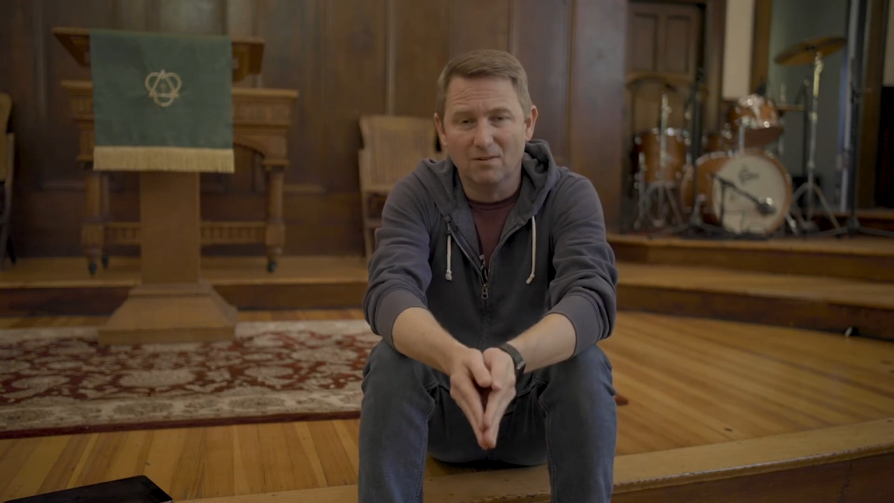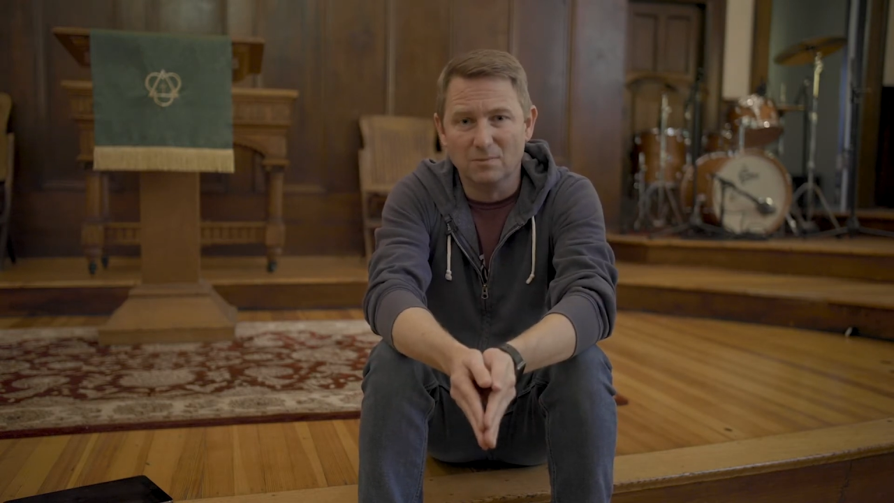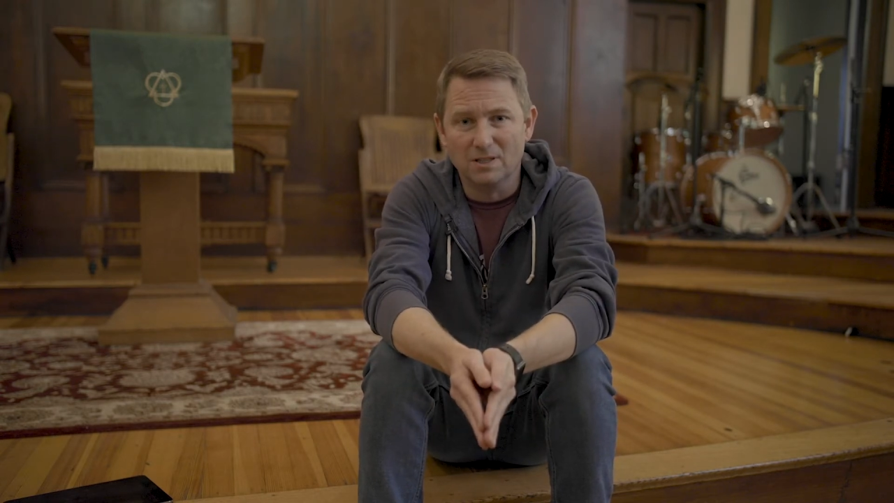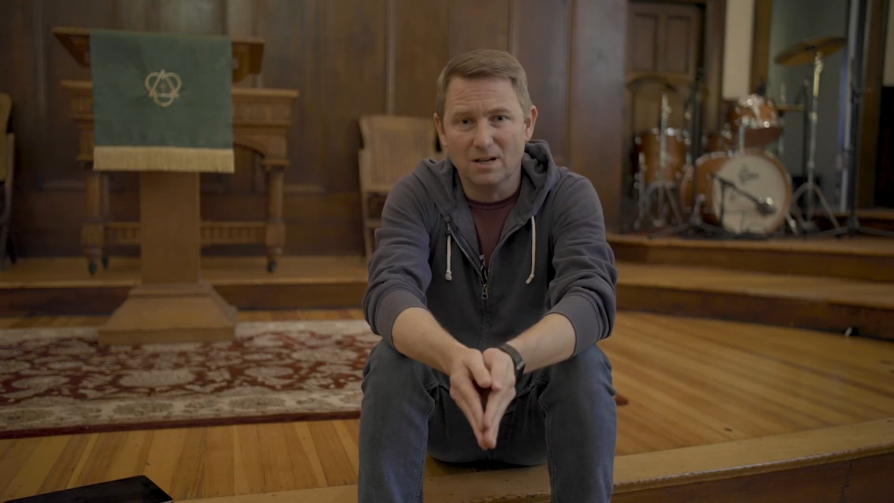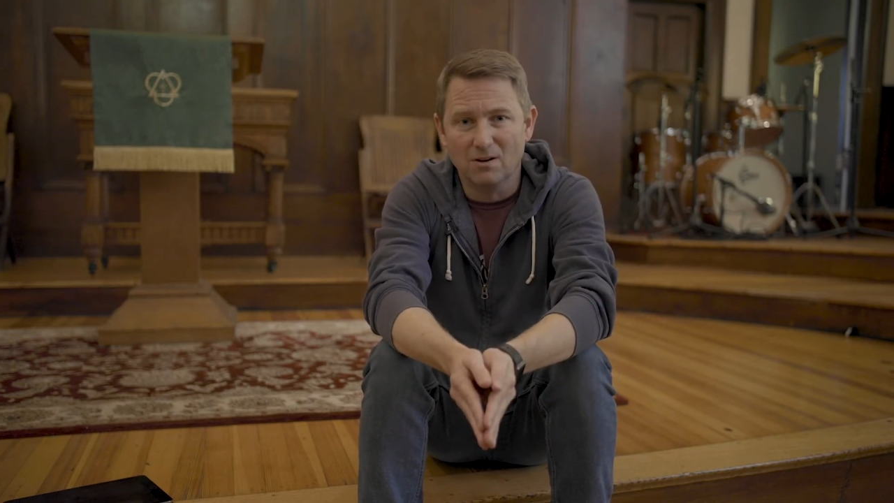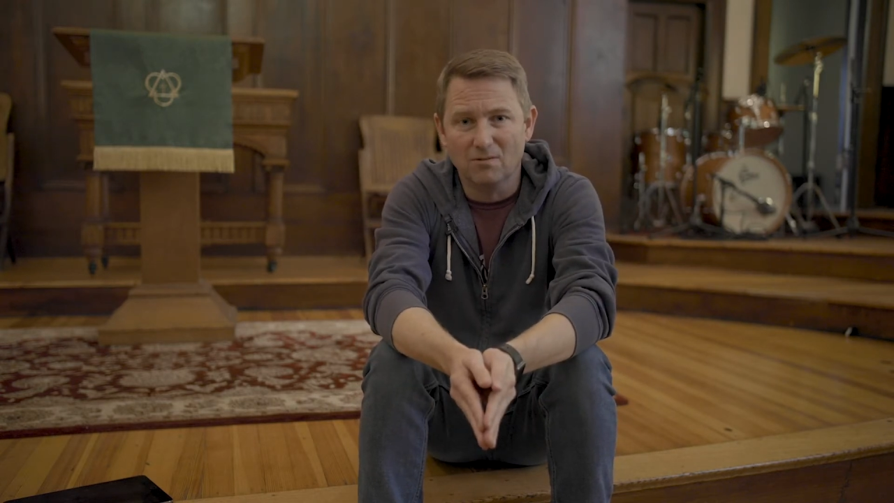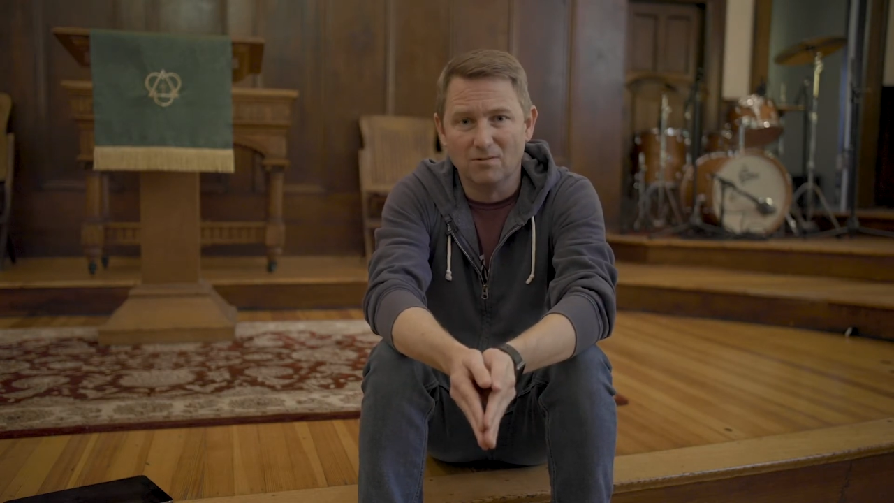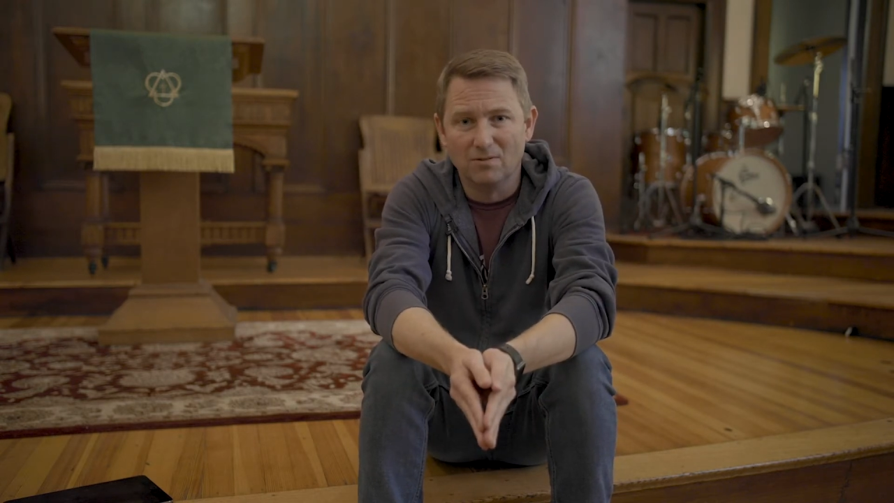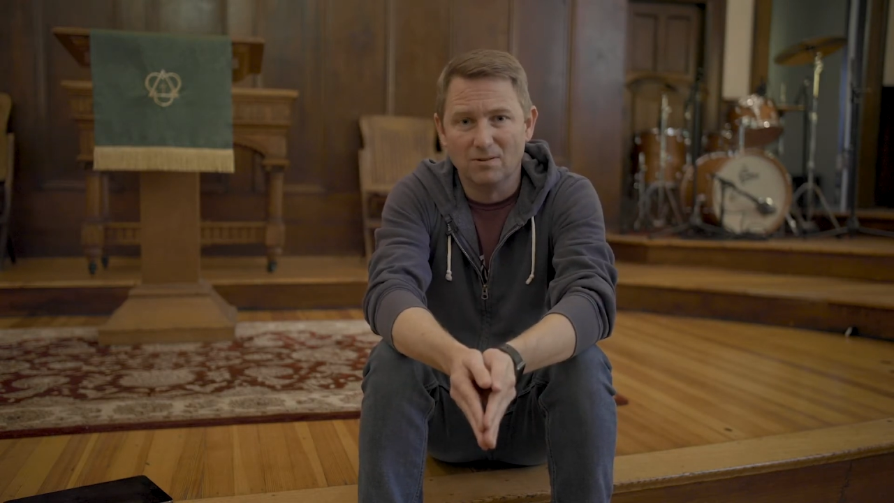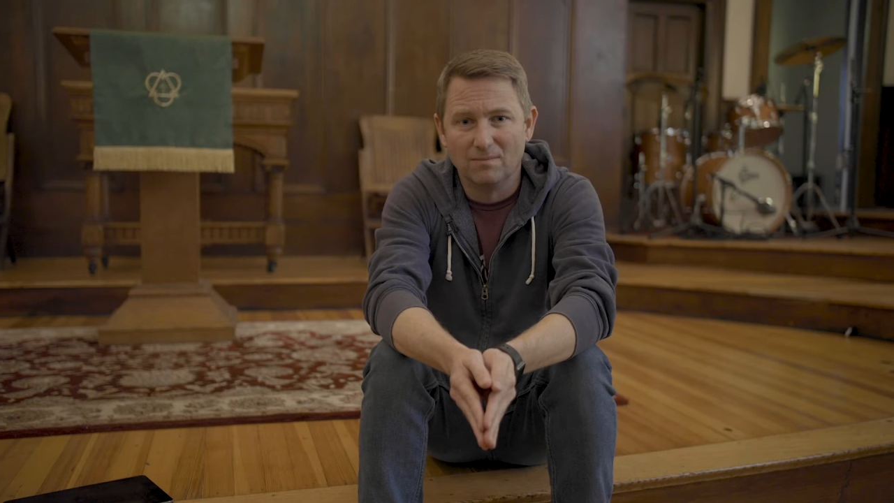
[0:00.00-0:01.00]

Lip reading: himself.